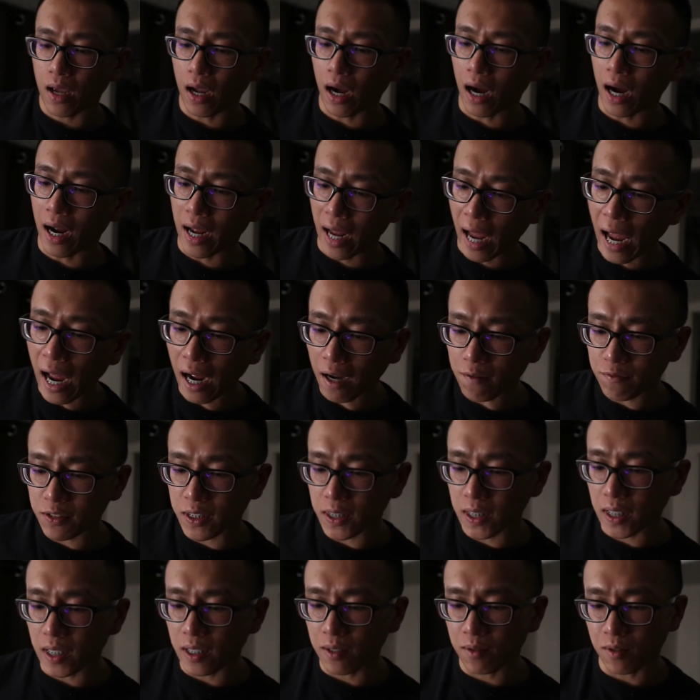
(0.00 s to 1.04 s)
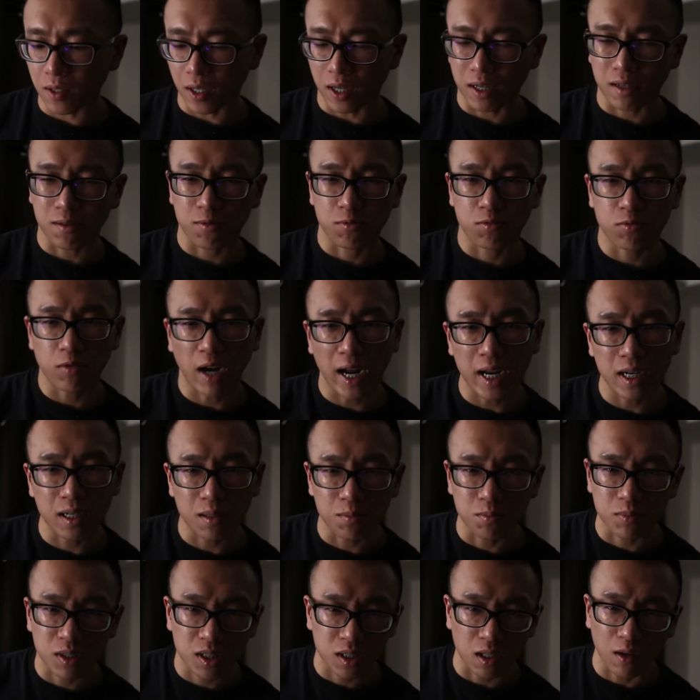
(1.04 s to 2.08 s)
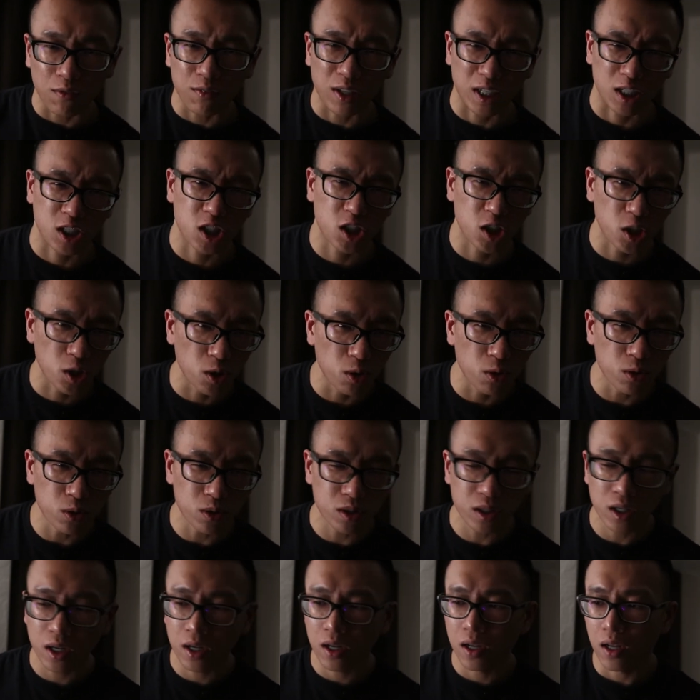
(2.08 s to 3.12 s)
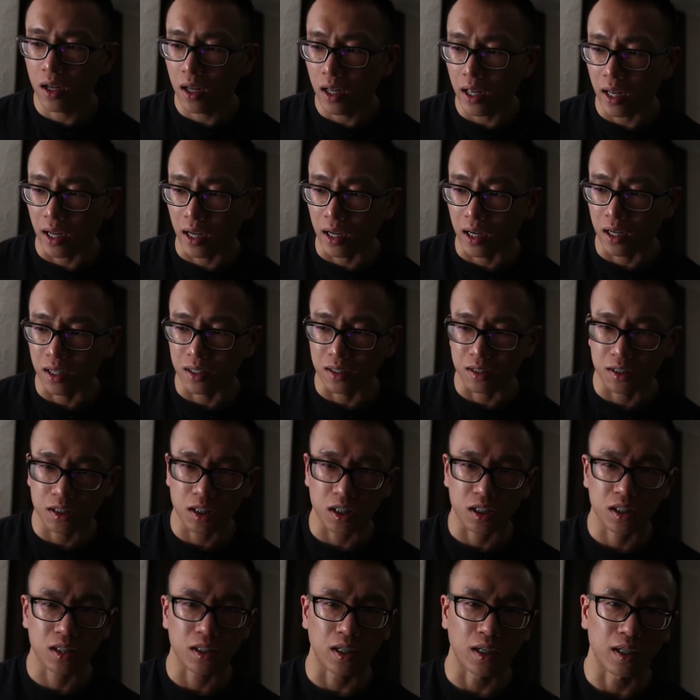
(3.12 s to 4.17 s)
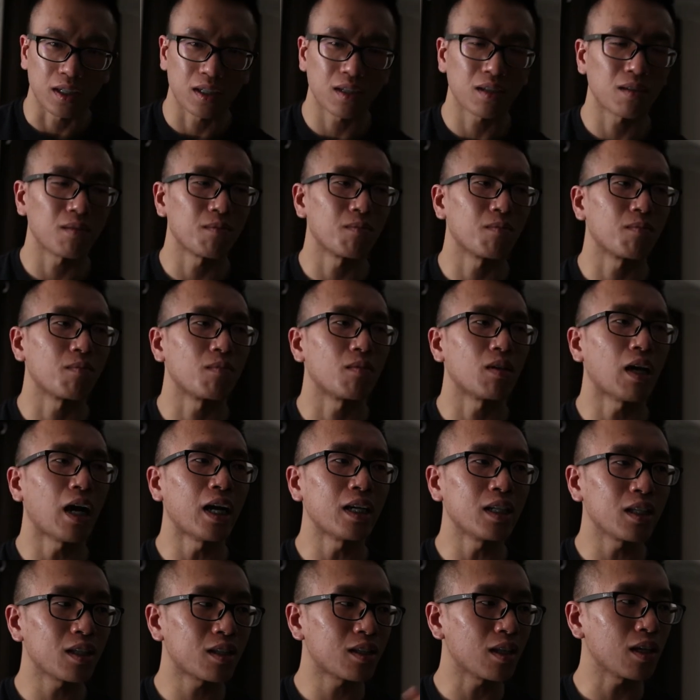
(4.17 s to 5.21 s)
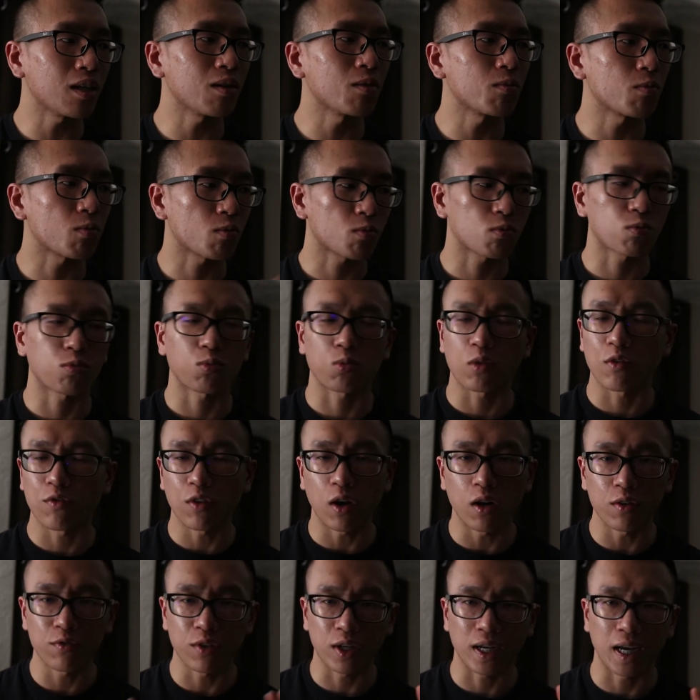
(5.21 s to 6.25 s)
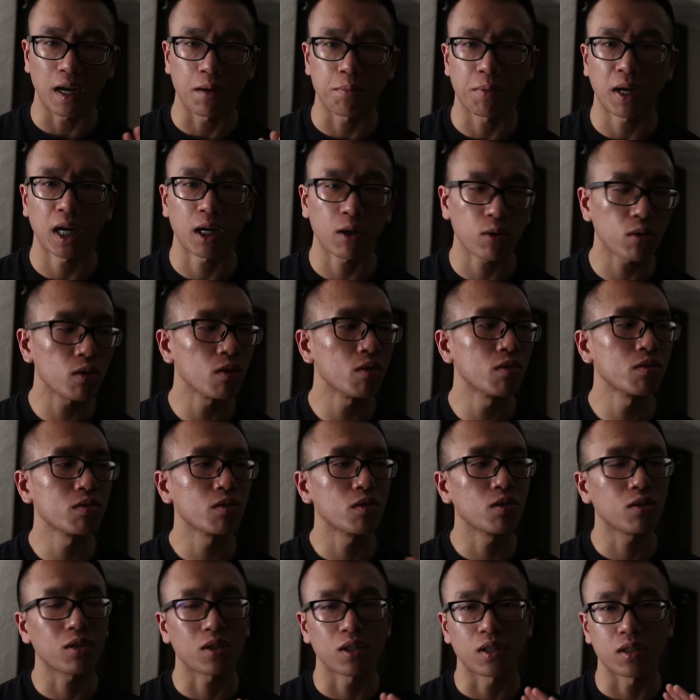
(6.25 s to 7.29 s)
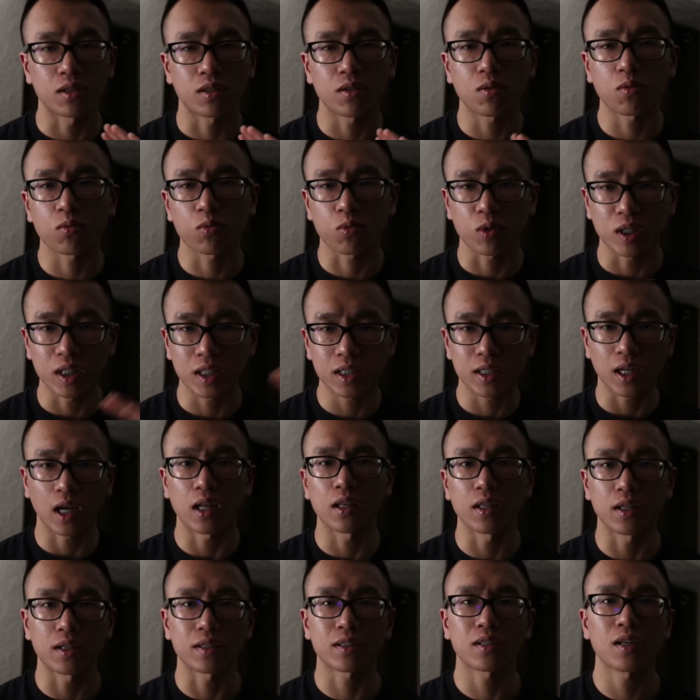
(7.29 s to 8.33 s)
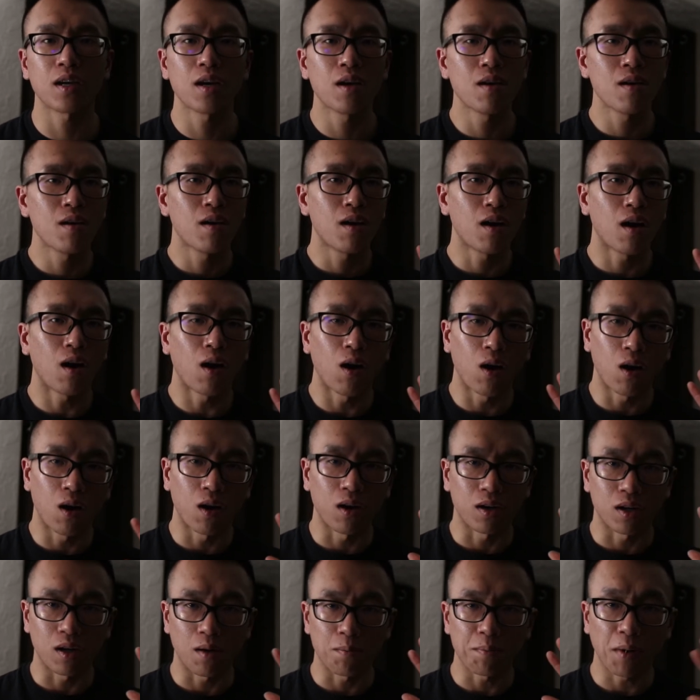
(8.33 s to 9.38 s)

I have seen like random stuff like shoes and just like anything revolving apparel, you could resell it on